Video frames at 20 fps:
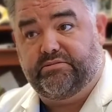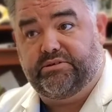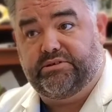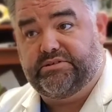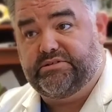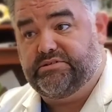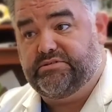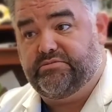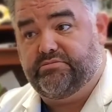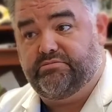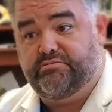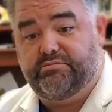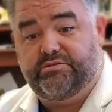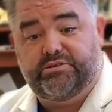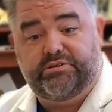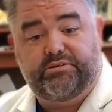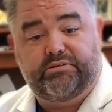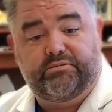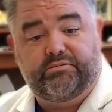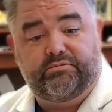gets
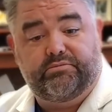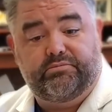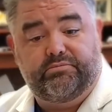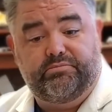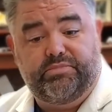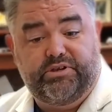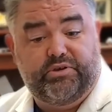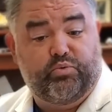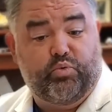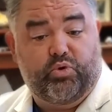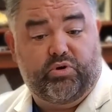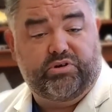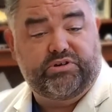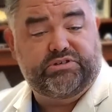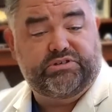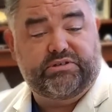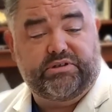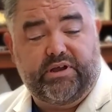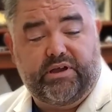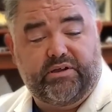to being
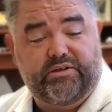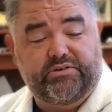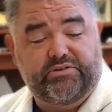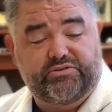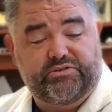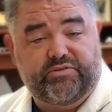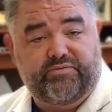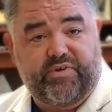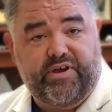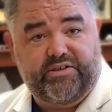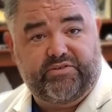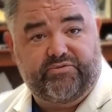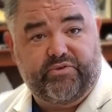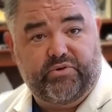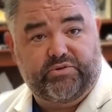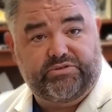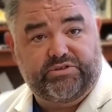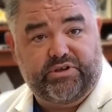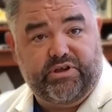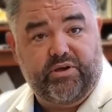worse, then I usually advise
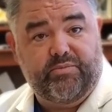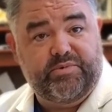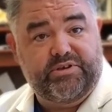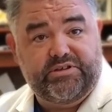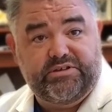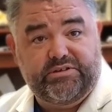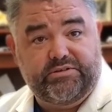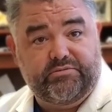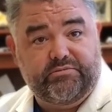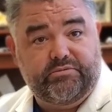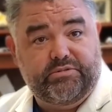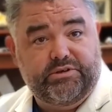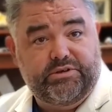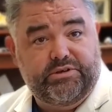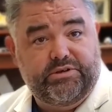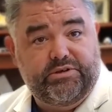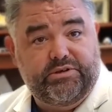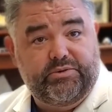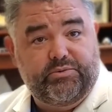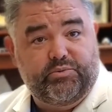folks to come in and
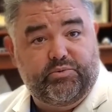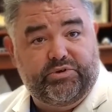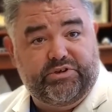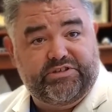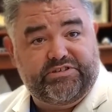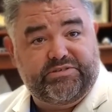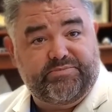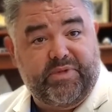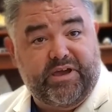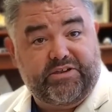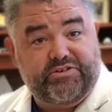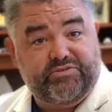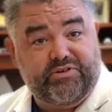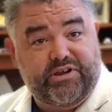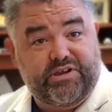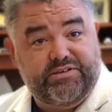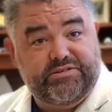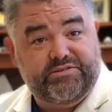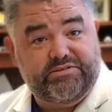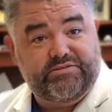we'll get some
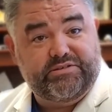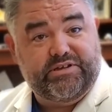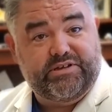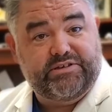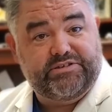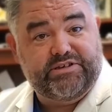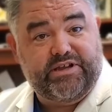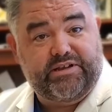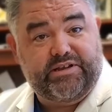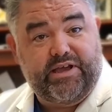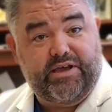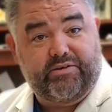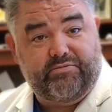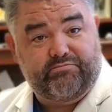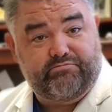x-rays and get it checked out.